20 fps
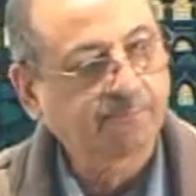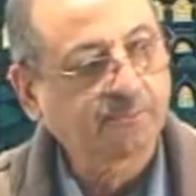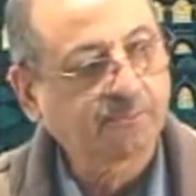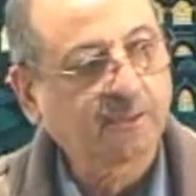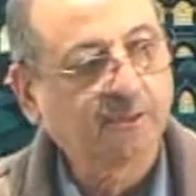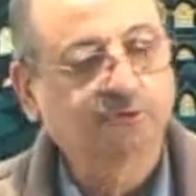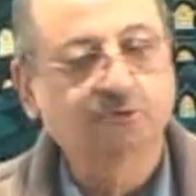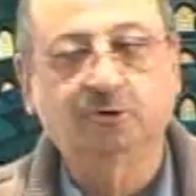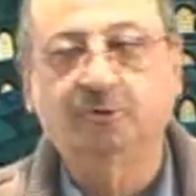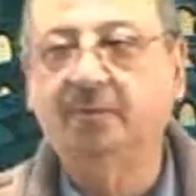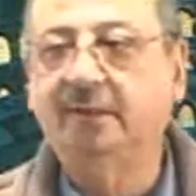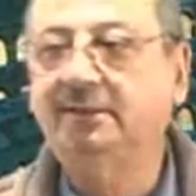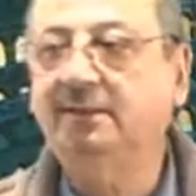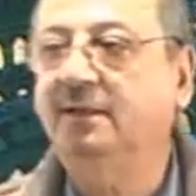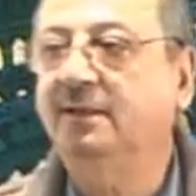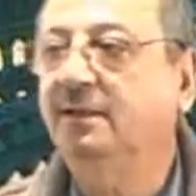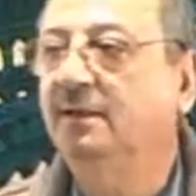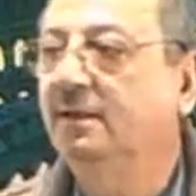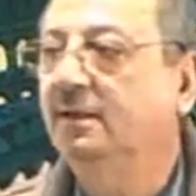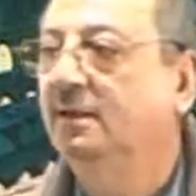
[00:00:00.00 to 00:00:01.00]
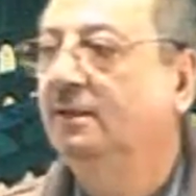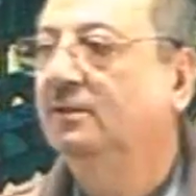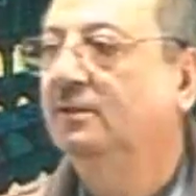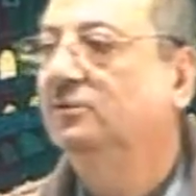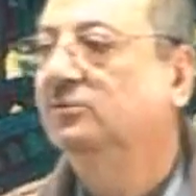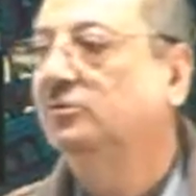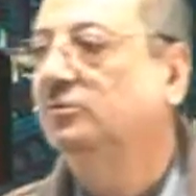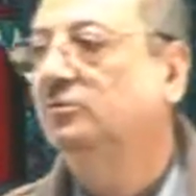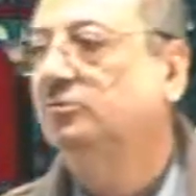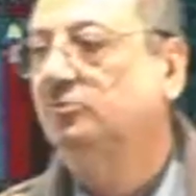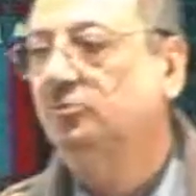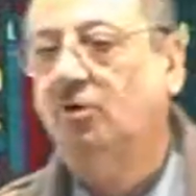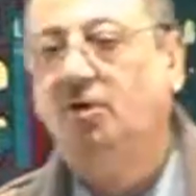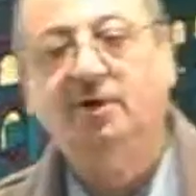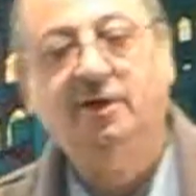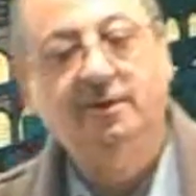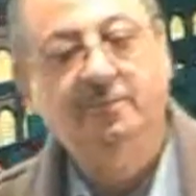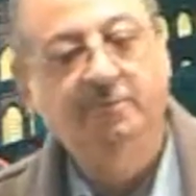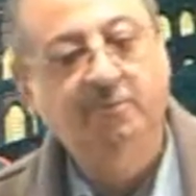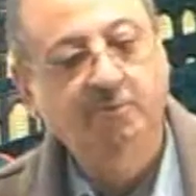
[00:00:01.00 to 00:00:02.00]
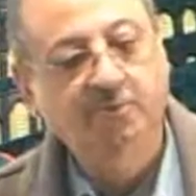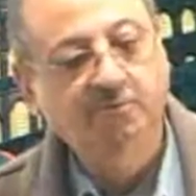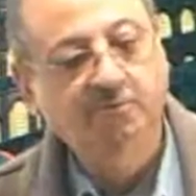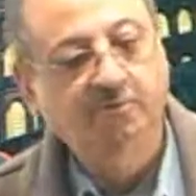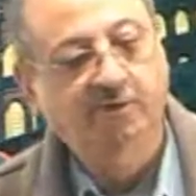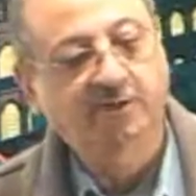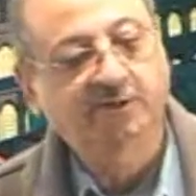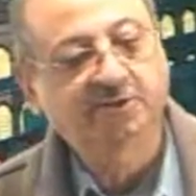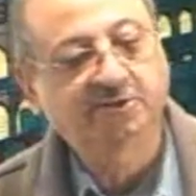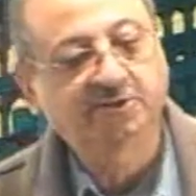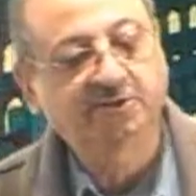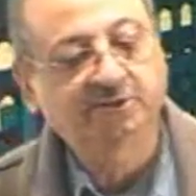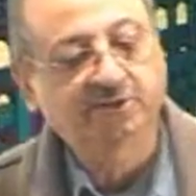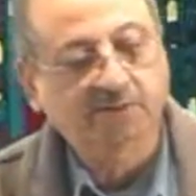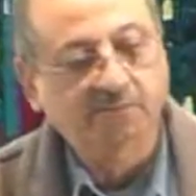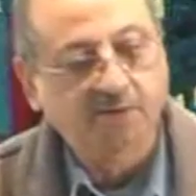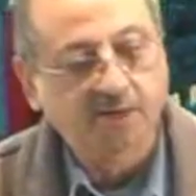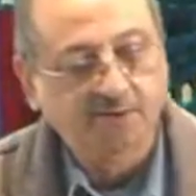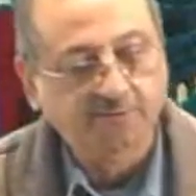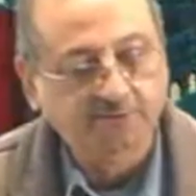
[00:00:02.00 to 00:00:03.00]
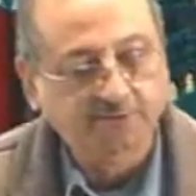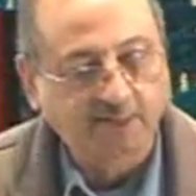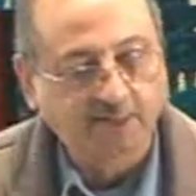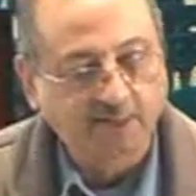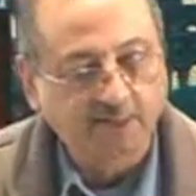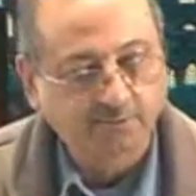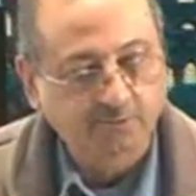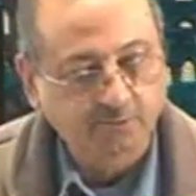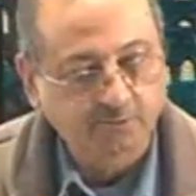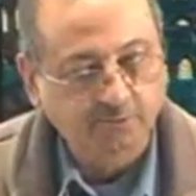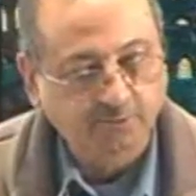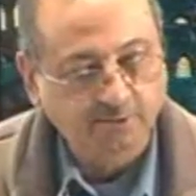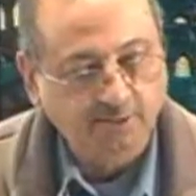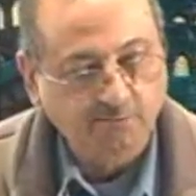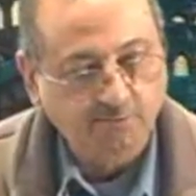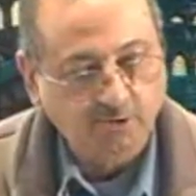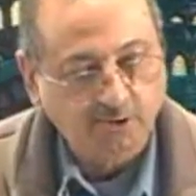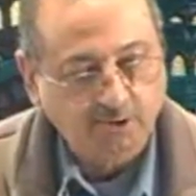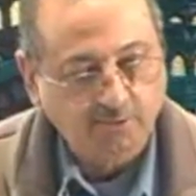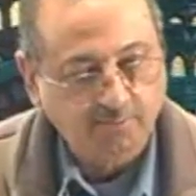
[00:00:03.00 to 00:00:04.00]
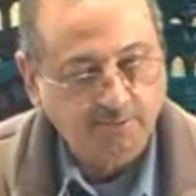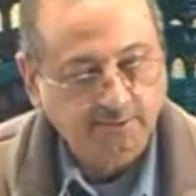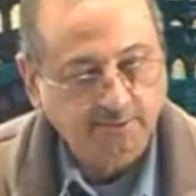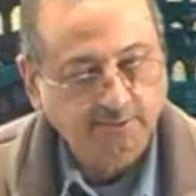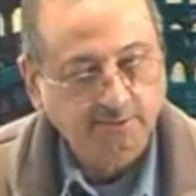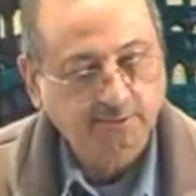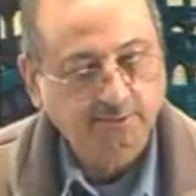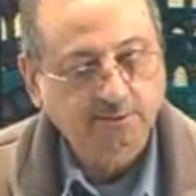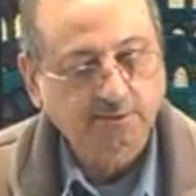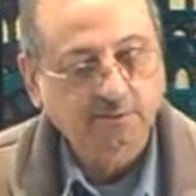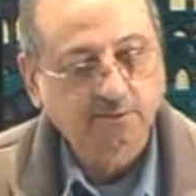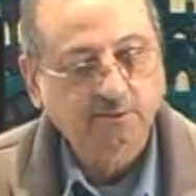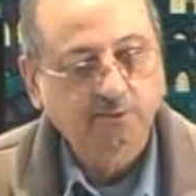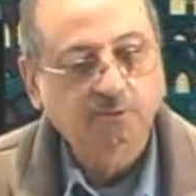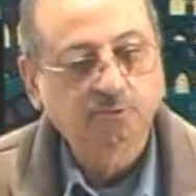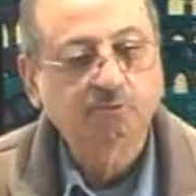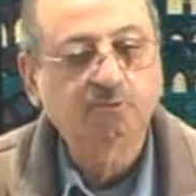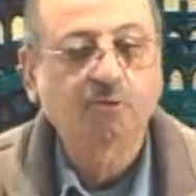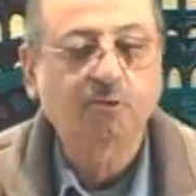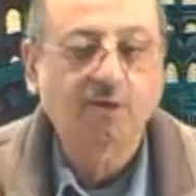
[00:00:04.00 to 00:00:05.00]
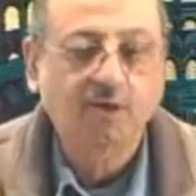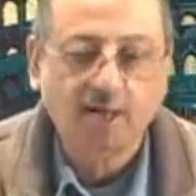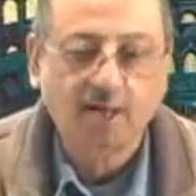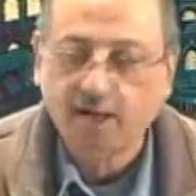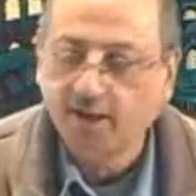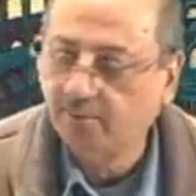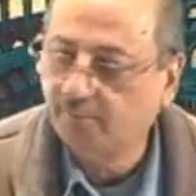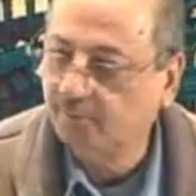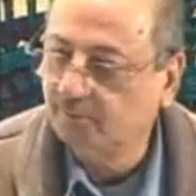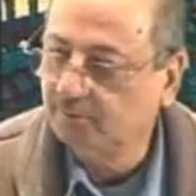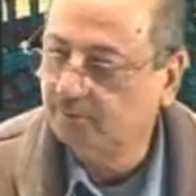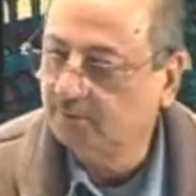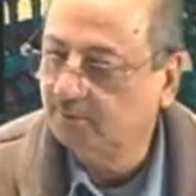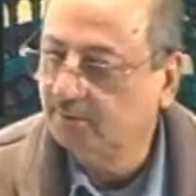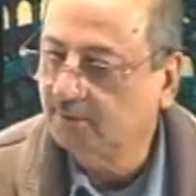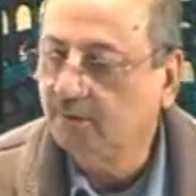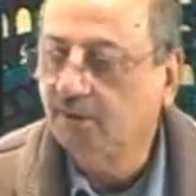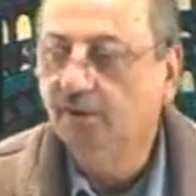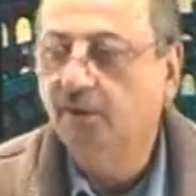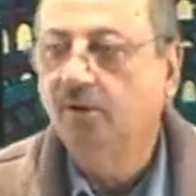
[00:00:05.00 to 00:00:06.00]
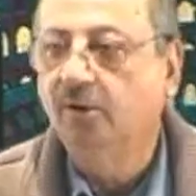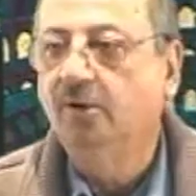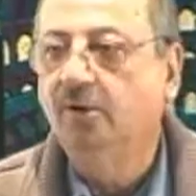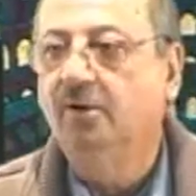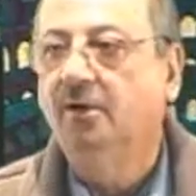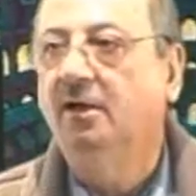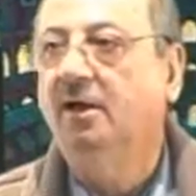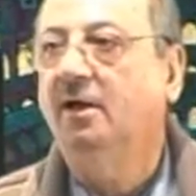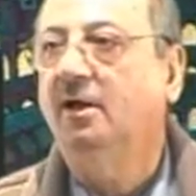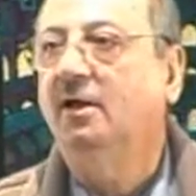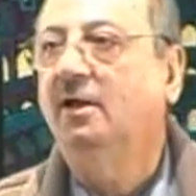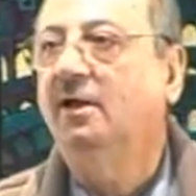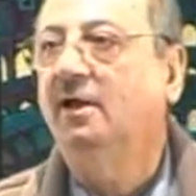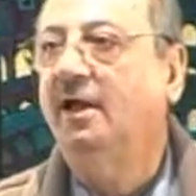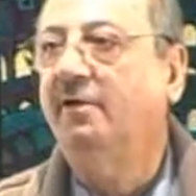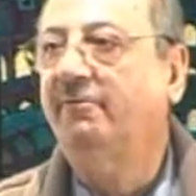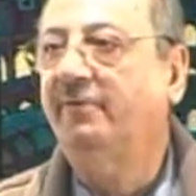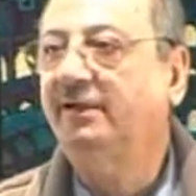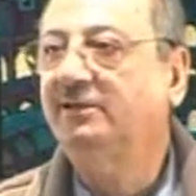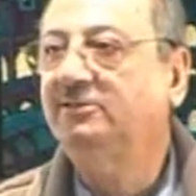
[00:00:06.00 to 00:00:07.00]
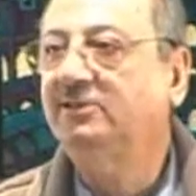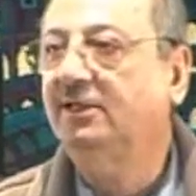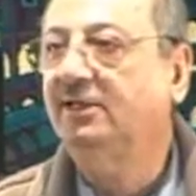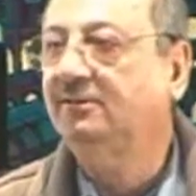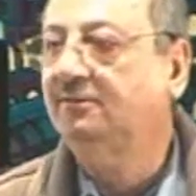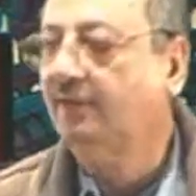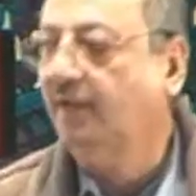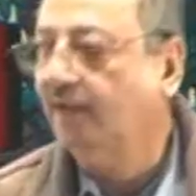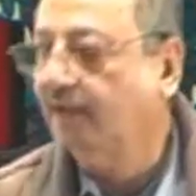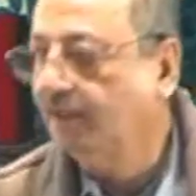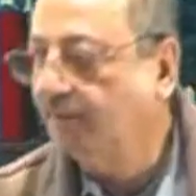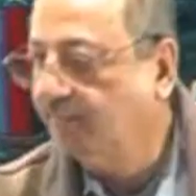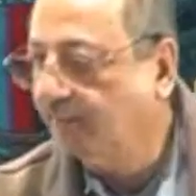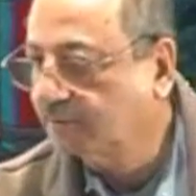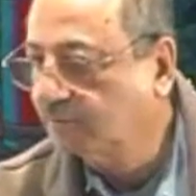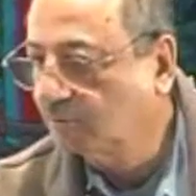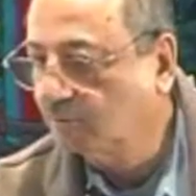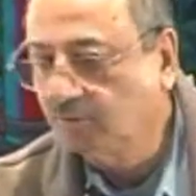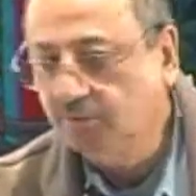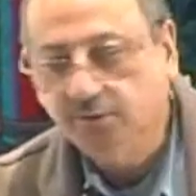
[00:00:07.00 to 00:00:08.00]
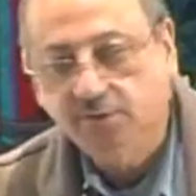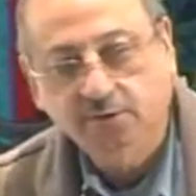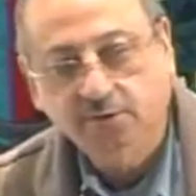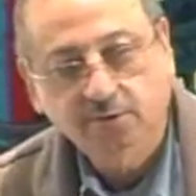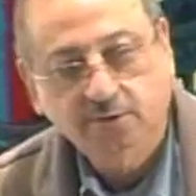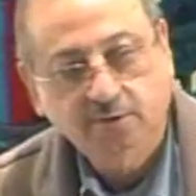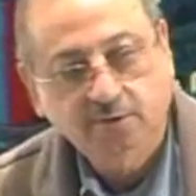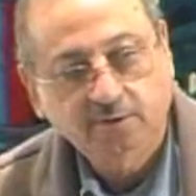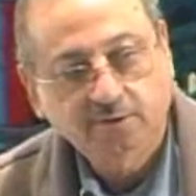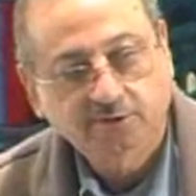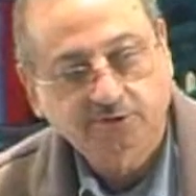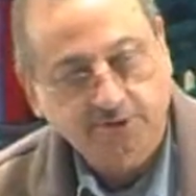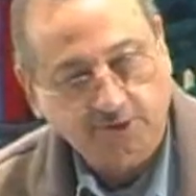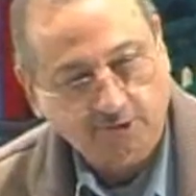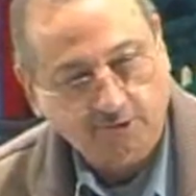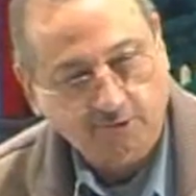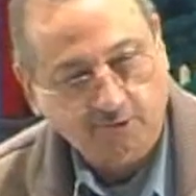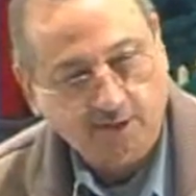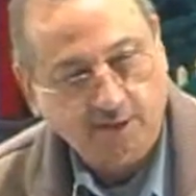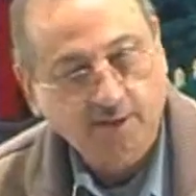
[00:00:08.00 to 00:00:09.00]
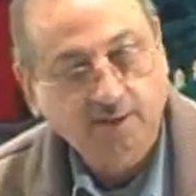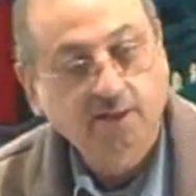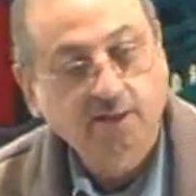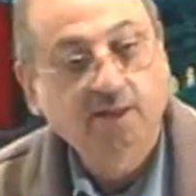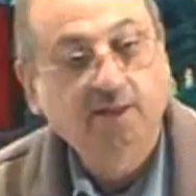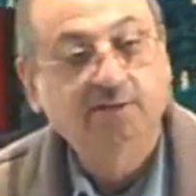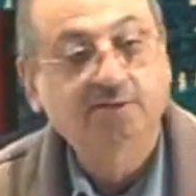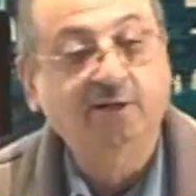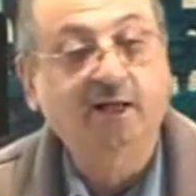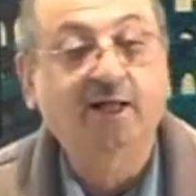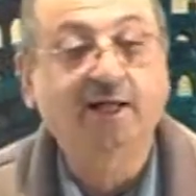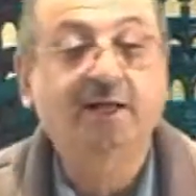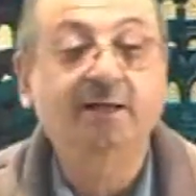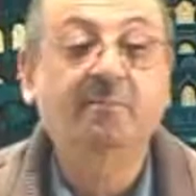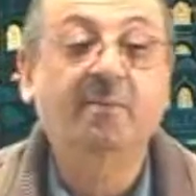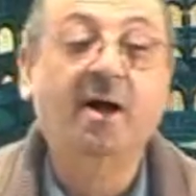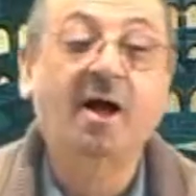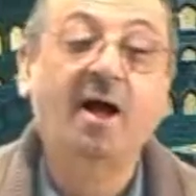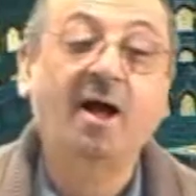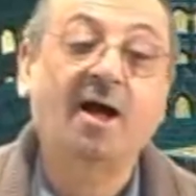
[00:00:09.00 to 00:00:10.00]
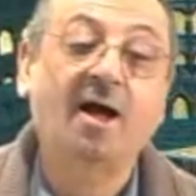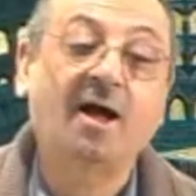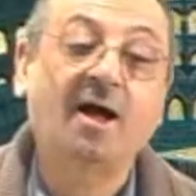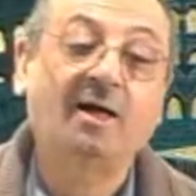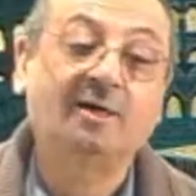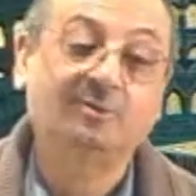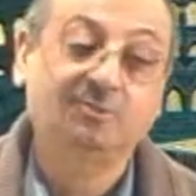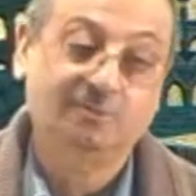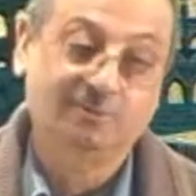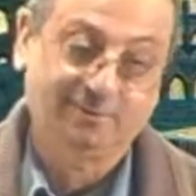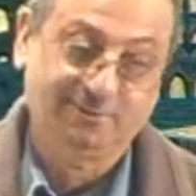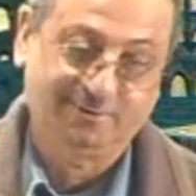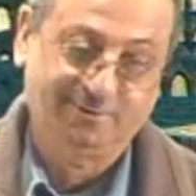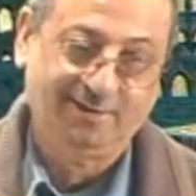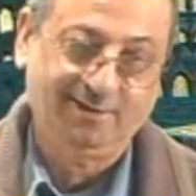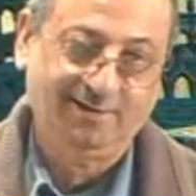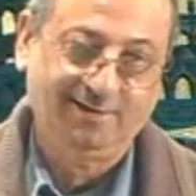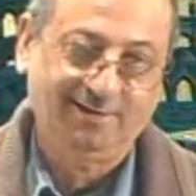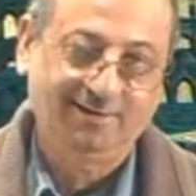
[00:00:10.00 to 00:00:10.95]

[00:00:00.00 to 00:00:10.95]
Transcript: So, brother, talibun, what is the jama of talibun, brother Muhammad? Tullabun. If I say talibatun, singular, talibatun.